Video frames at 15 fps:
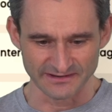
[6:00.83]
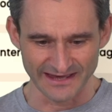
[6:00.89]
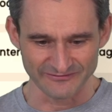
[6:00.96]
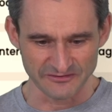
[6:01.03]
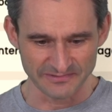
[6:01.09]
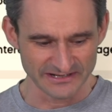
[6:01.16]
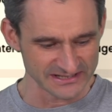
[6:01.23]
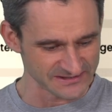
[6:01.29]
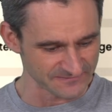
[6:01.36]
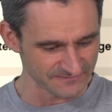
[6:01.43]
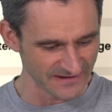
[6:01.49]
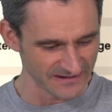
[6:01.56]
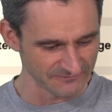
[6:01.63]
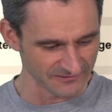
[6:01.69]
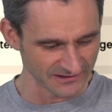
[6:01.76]
everybody's
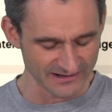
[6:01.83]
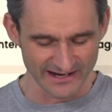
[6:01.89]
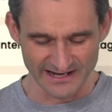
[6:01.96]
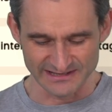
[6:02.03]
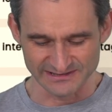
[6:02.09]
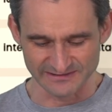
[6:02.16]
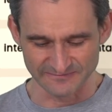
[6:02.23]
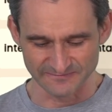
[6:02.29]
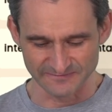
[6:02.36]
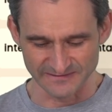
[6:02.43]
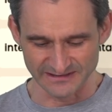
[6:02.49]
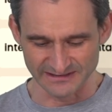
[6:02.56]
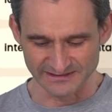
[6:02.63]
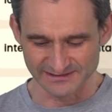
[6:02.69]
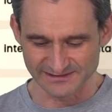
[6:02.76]
favorite kinds of
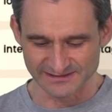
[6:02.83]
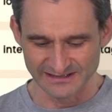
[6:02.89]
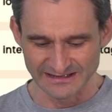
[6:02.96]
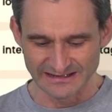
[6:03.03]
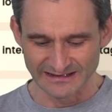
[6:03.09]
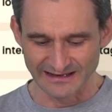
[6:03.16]
fees,